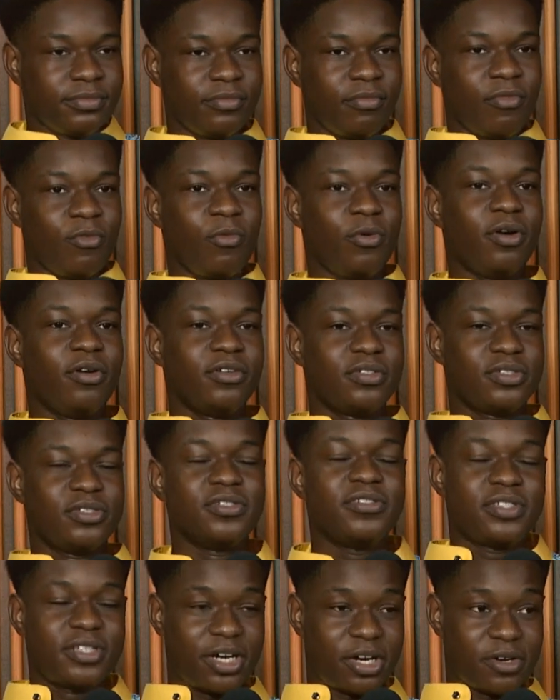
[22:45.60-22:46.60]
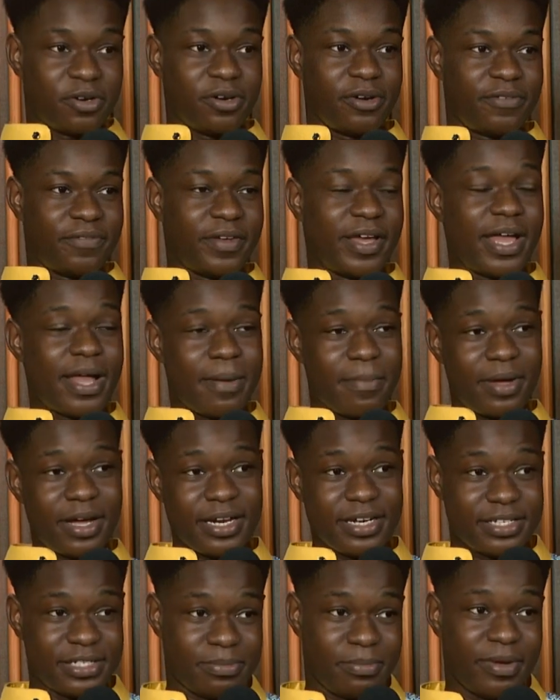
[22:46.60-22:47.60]
Well, to start off,
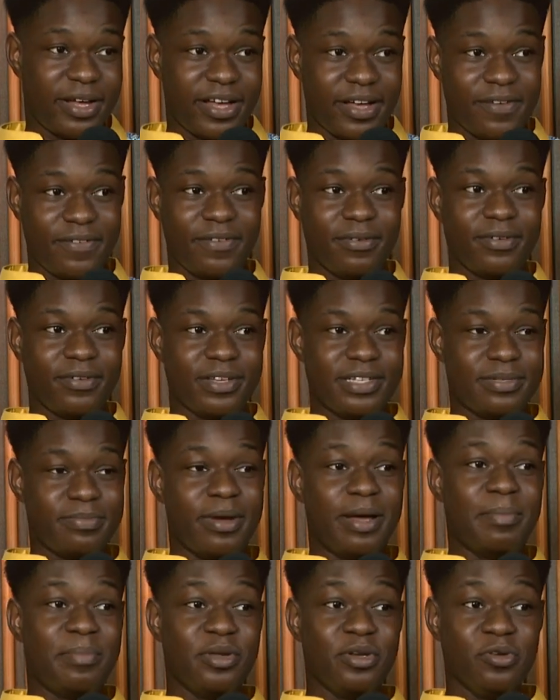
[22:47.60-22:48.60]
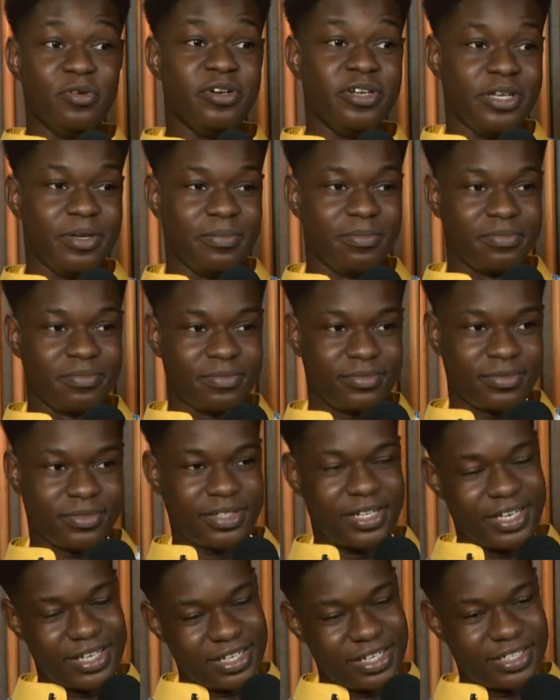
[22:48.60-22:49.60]
Herman is my middle name.
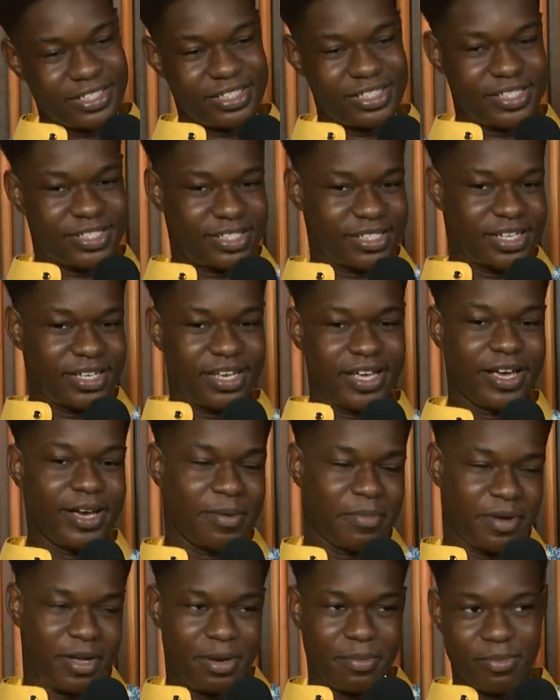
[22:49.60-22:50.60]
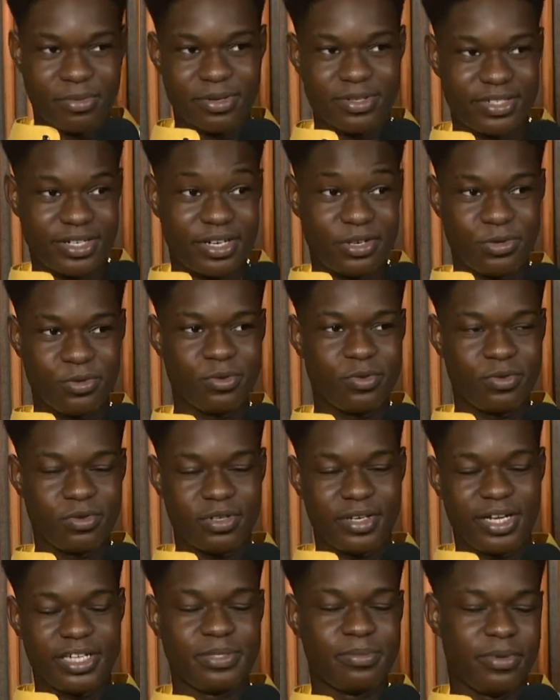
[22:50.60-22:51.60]
Jason Herman Botedugu.
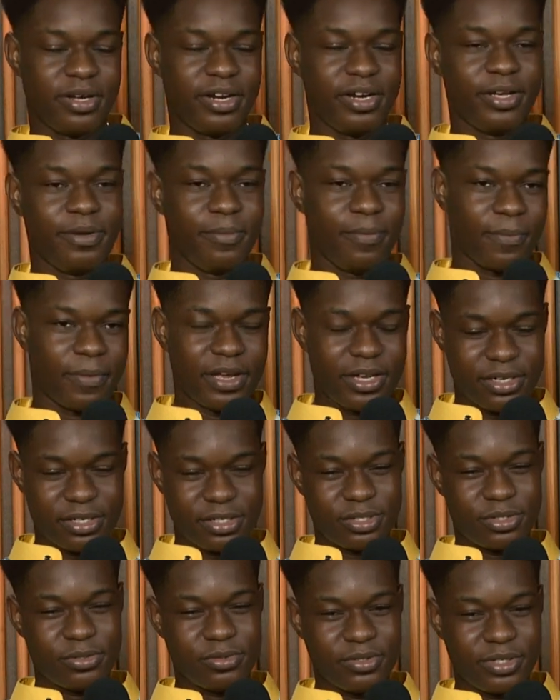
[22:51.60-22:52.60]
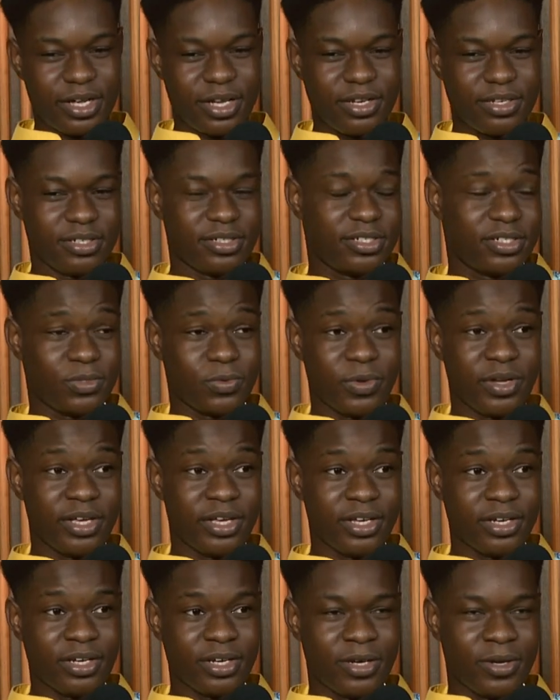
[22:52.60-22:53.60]
That's my name. And so then the
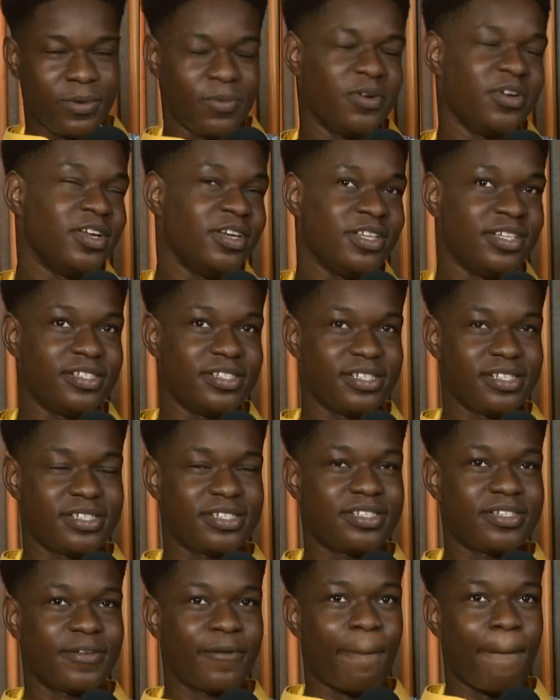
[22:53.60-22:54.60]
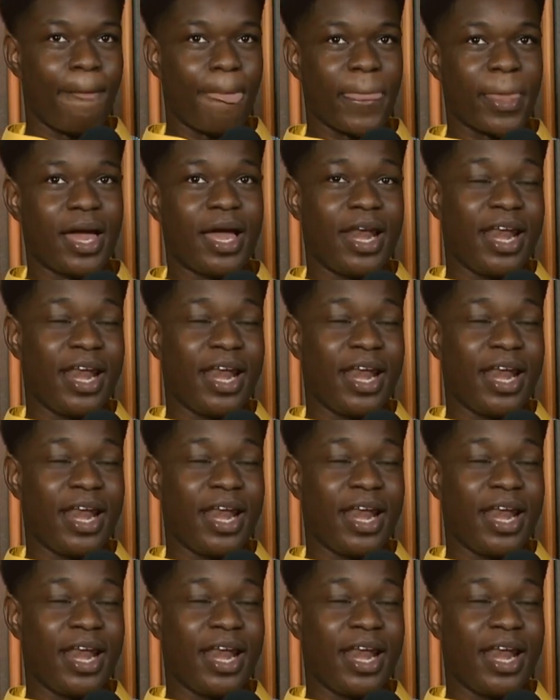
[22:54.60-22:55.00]
Suede, what it is I